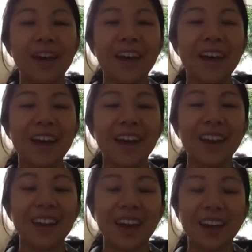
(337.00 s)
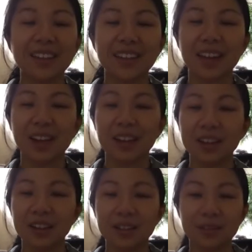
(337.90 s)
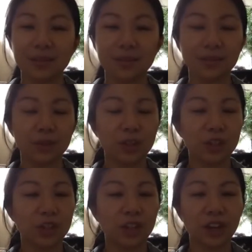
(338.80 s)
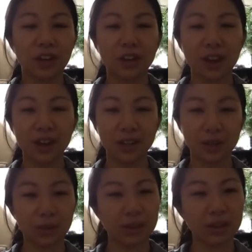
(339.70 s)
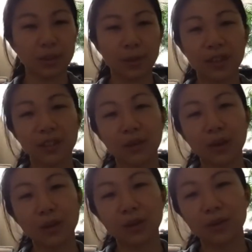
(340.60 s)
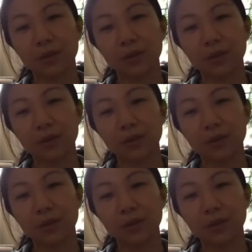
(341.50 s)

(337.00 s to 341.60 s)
And exhale, just sharing gratitude with the space around you.